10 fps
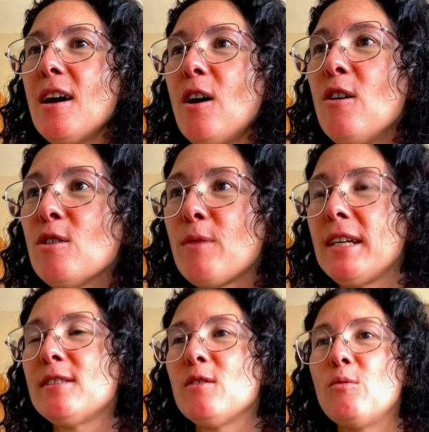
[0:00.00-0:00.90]
All
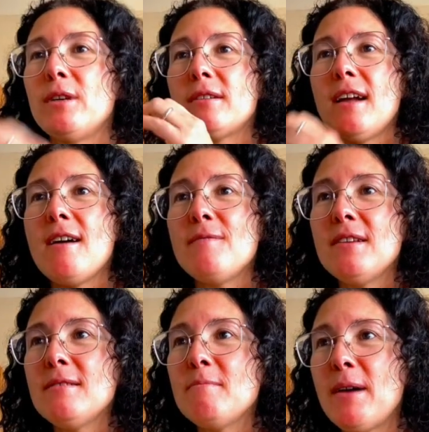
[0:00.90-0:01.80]
right, so we're
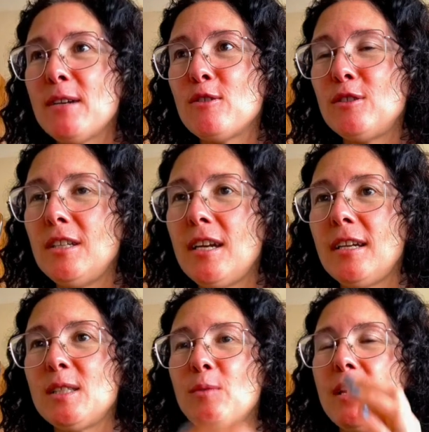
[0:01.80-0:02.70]
having
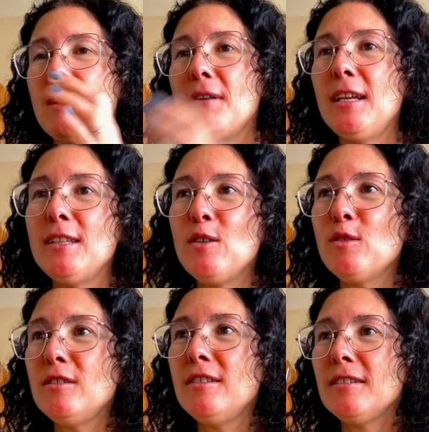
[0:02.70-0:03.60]
MicroTx, we have
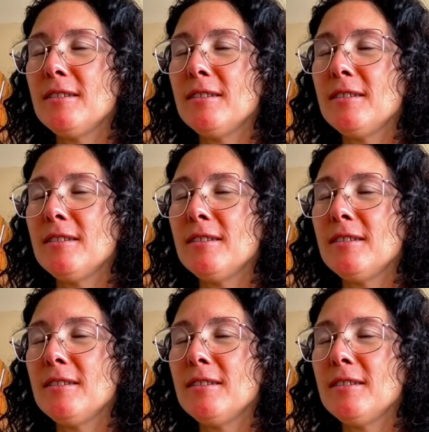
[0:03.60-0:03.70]
Helidon